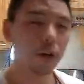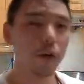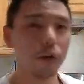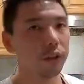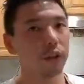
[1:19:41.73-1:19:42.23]

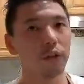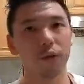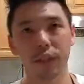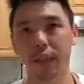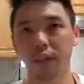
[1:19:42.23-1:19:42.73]
There's a whole
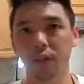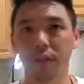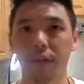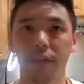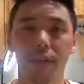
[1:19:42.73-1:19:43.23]
schedule of
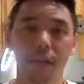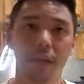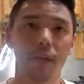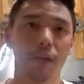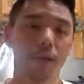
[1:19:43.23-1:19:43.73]
everything that
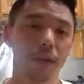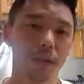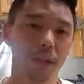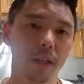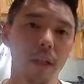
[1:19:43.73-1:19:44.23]
I'm going to be
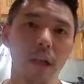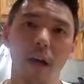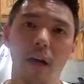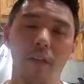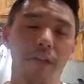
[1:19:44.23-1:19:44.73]
cooking.
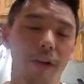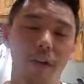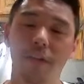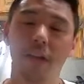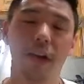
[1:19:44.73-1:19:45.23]
Very,
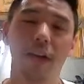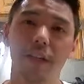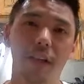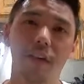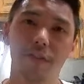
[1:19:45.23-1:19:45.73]
very
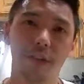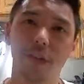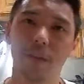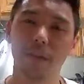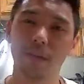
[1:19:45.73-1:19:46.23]
often I'll
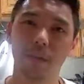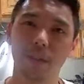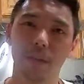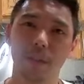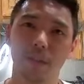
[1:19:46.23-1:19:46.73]
forget what I'm
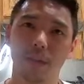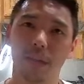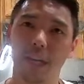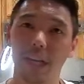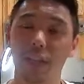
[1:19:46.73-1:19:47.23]
supposed to be cooking.
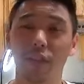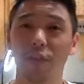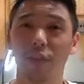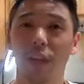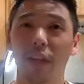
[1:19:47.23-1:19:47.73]
I actually
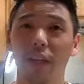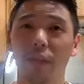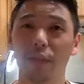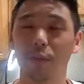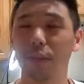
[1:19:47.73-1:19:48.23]
forgot that I
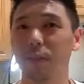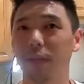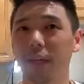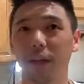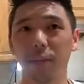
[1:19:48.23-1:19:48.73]
was supposed to
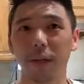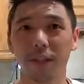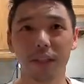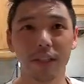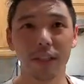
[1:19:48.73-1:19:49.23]
make a kung pao
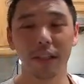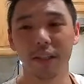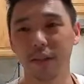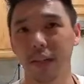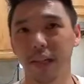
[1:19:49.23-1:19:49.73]
chicken today,
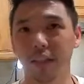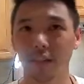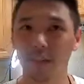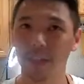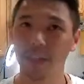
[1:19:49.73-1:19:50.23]
so I had to
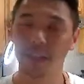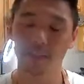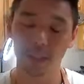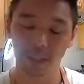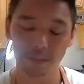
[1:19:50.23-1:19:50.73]
go and get some chicken.